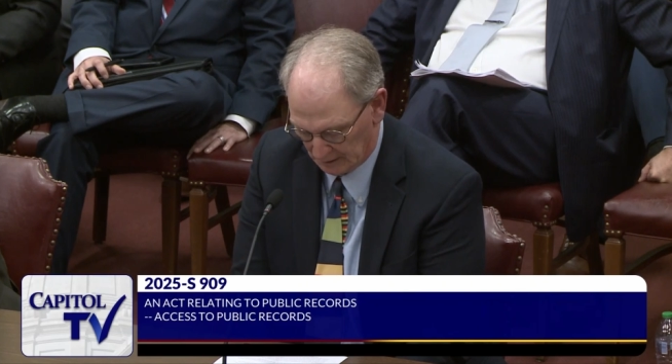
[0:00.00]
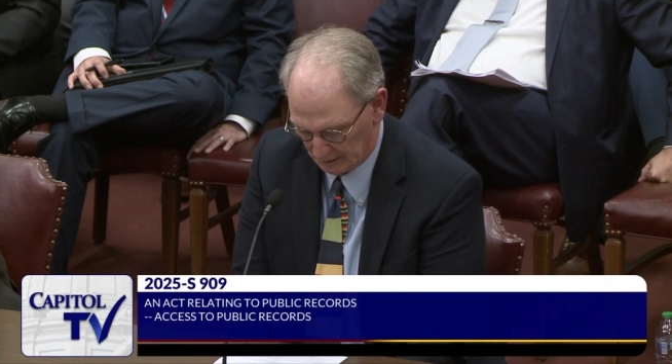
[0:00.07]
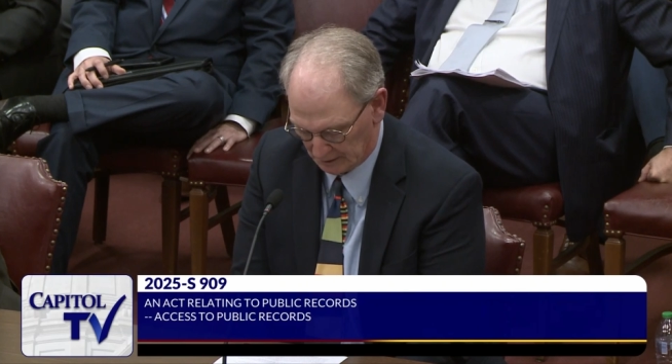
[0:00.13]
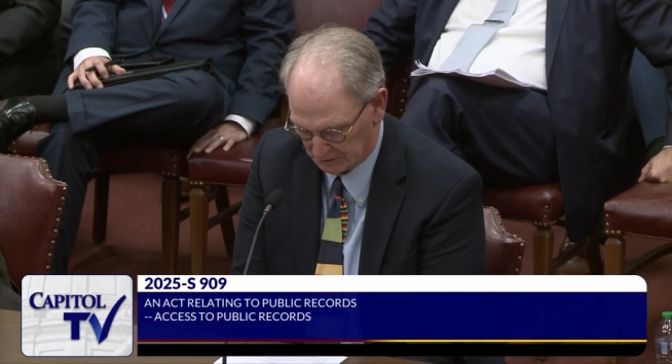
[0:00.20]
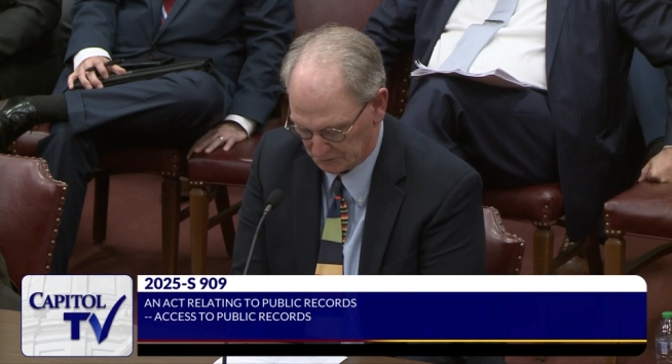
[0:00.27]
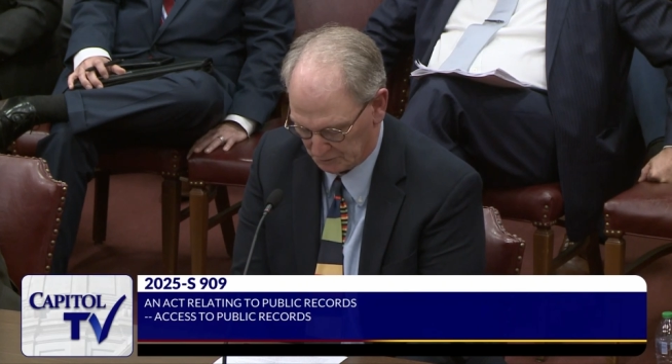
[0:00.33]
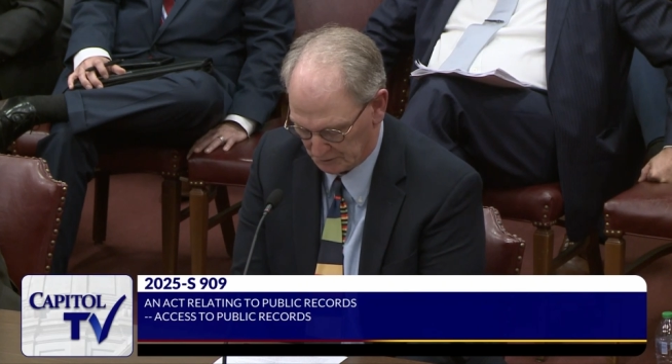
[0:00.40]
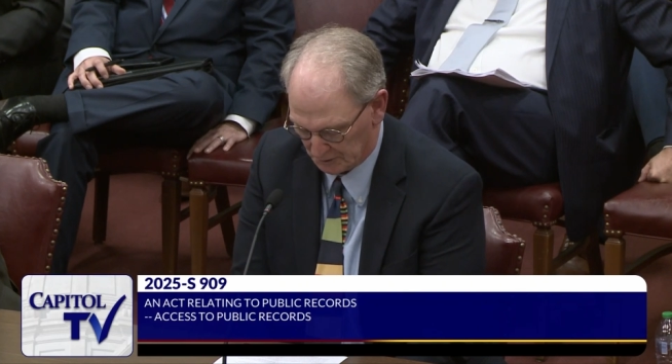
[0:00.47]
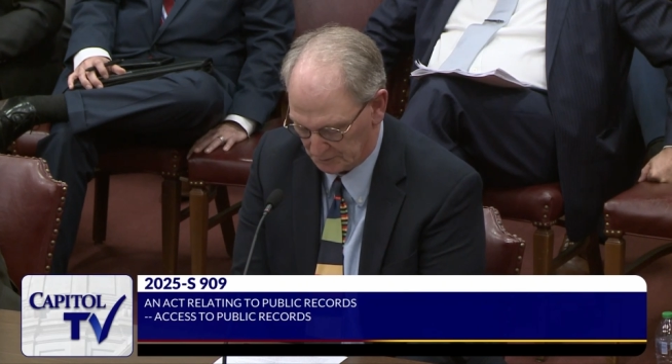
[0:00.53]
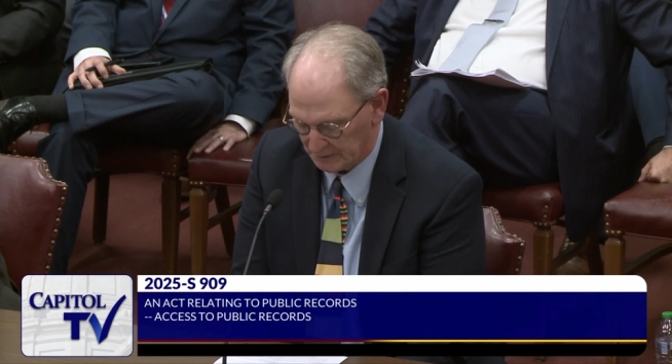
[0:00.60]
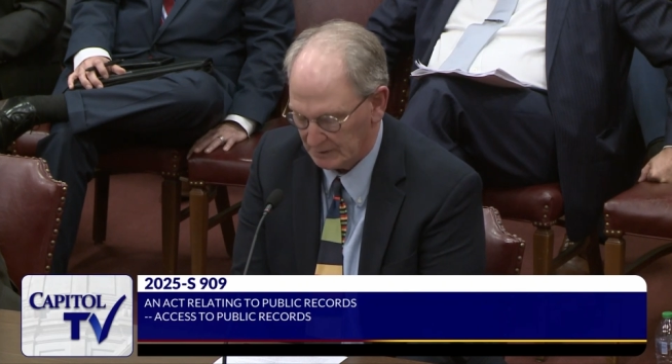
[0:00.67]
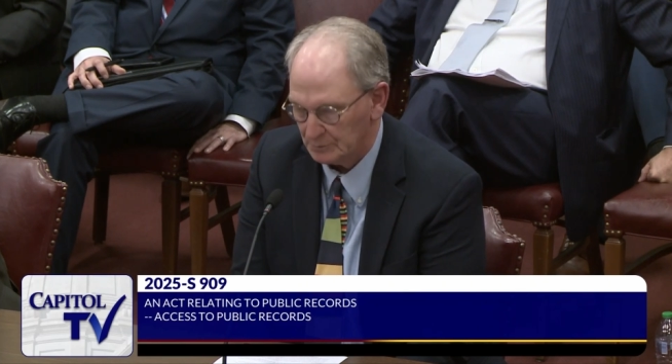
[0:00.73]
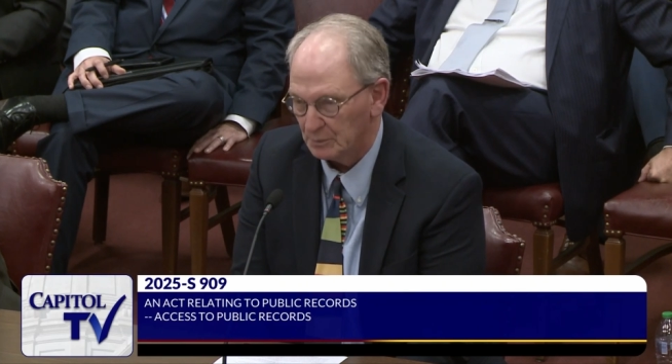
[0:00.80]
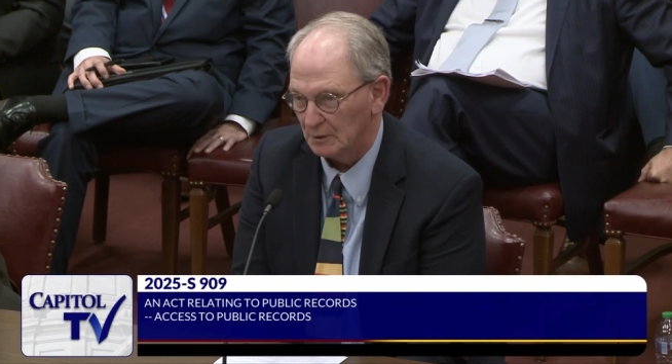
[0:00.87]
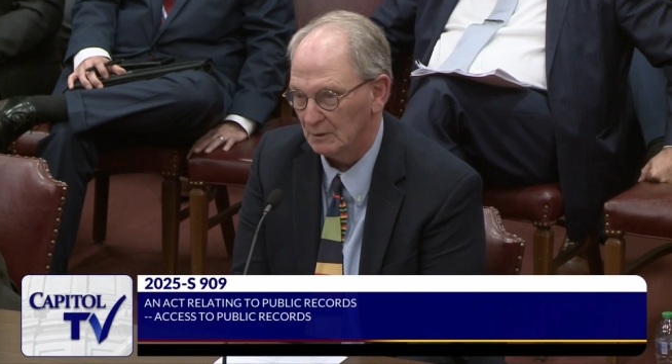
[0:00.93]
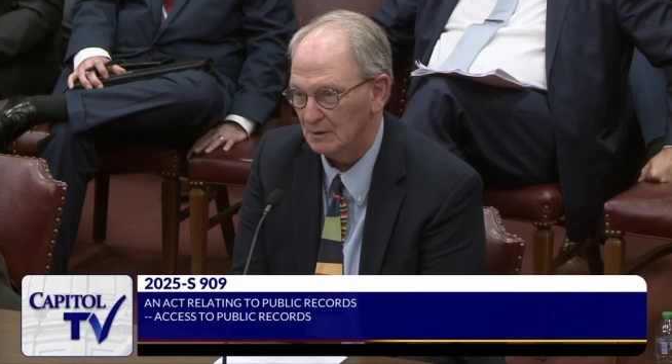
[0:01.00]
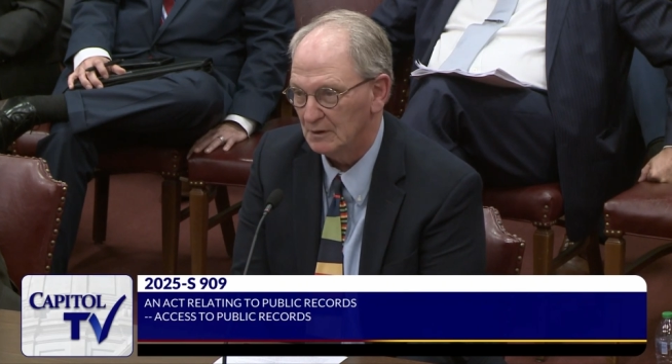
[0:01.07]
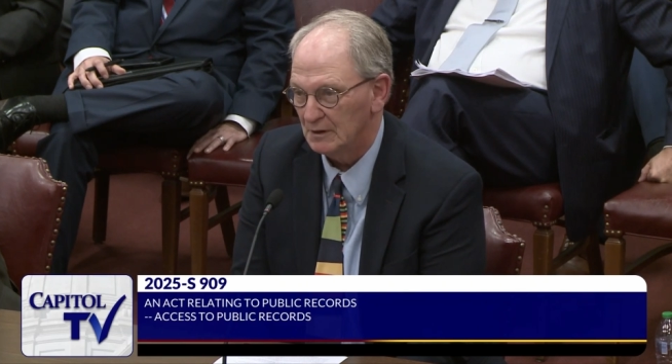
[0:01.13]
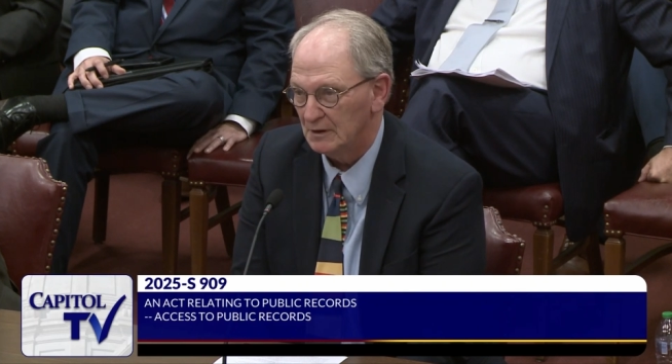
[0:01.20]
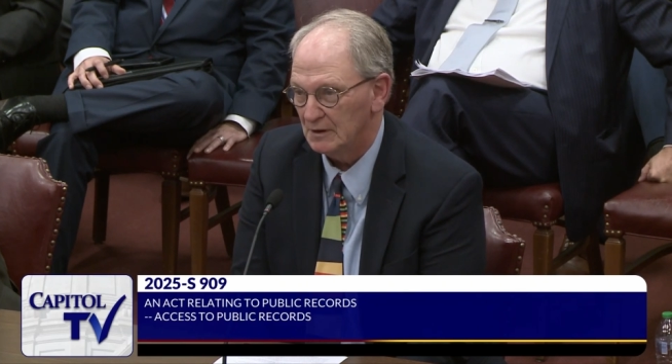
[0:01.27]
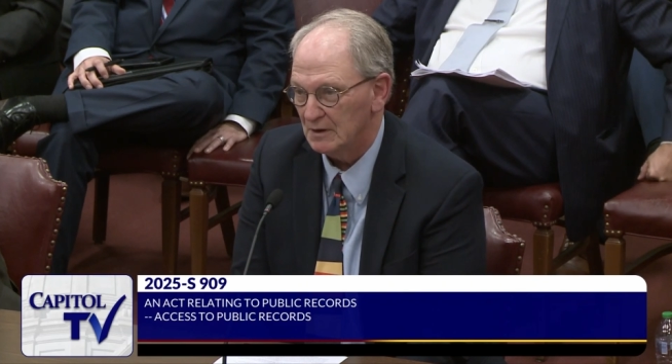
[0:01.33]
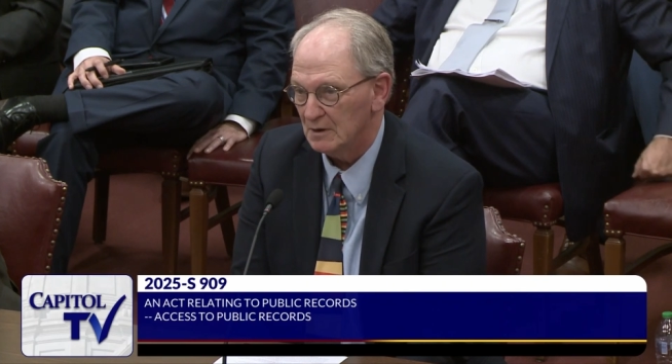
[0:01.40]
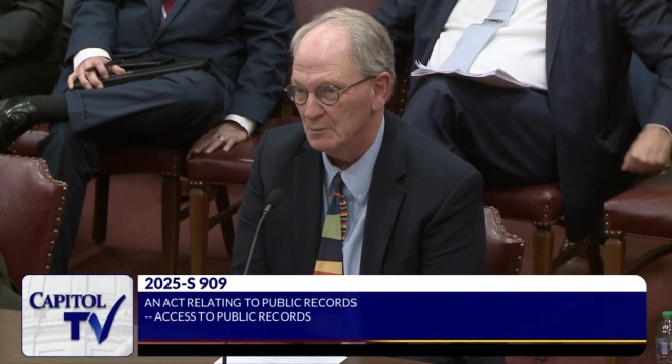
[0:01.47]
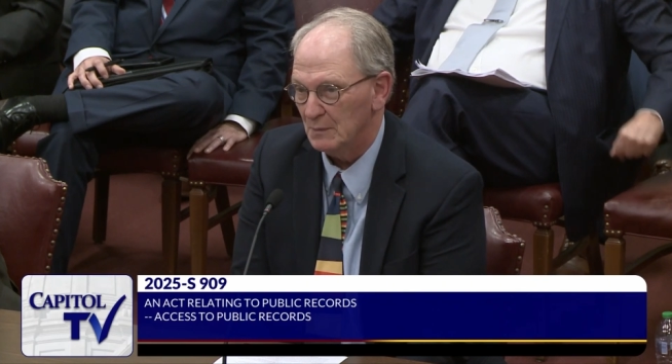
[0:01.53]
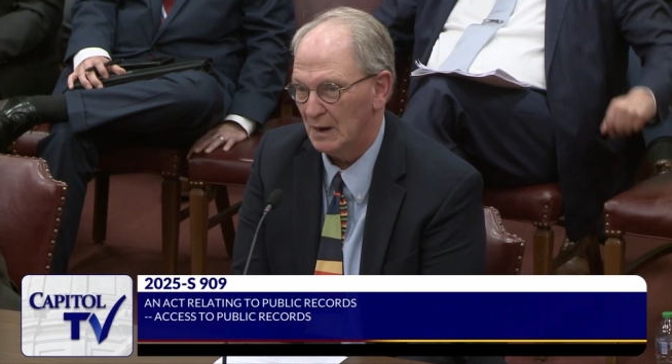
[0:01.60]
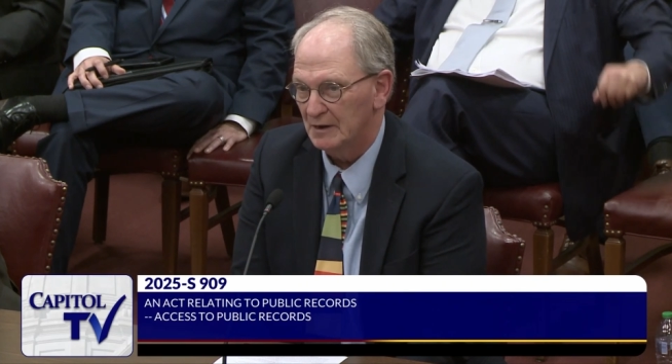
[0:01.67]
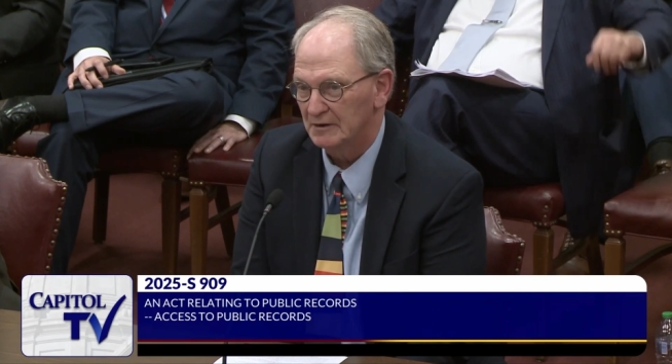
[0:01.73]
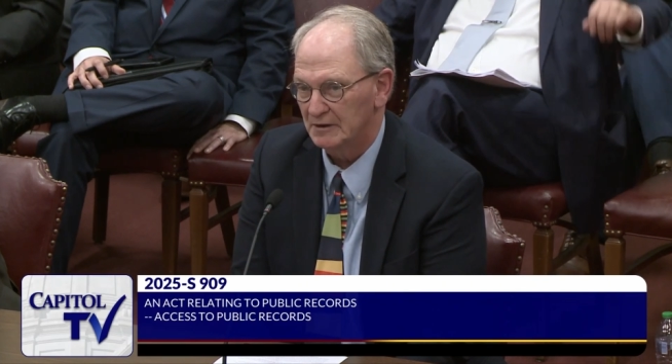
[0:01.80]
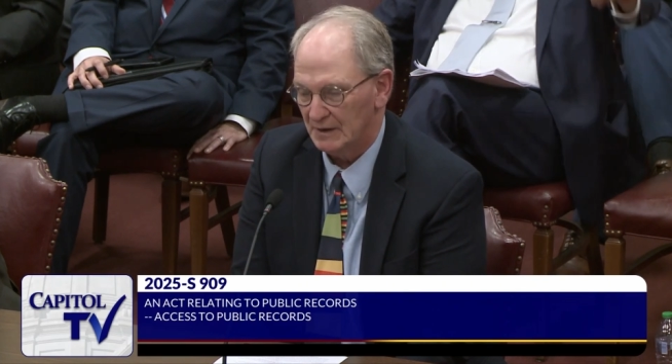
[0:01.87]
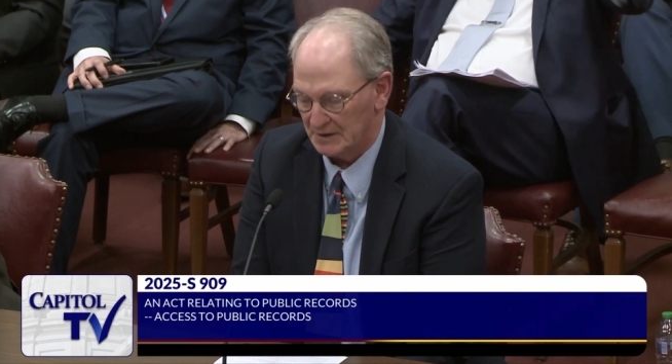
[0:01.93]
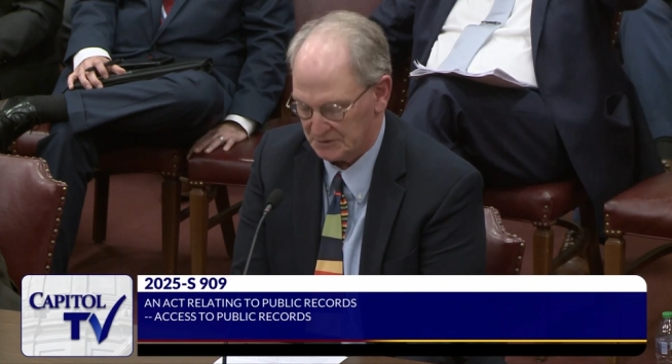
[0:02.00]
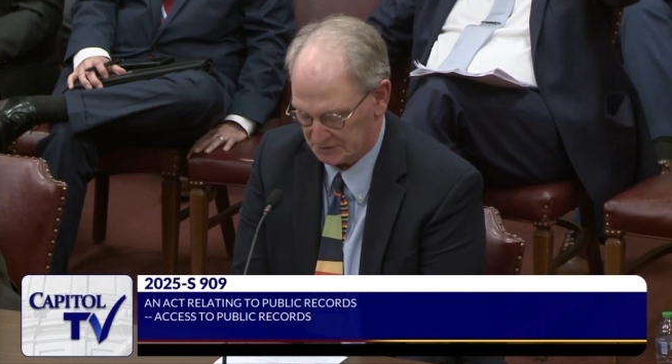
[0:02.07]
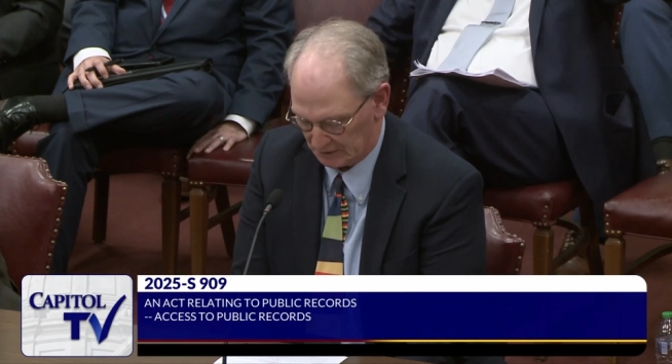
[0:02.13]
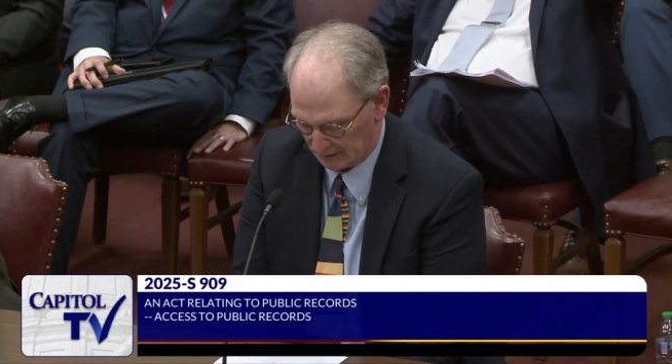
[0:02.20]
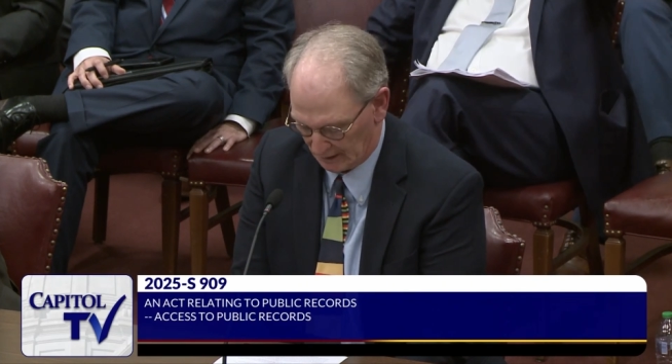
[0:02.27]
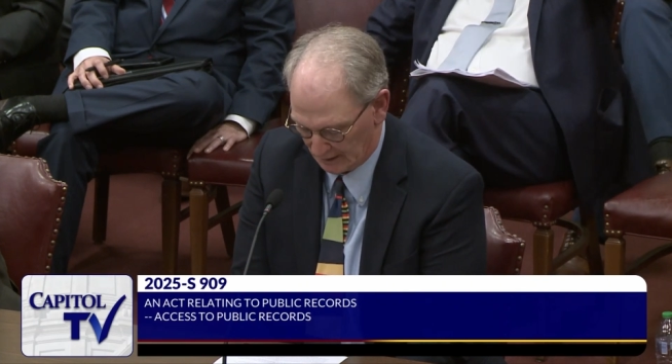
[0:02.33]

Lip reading: it's for the people. Modernizing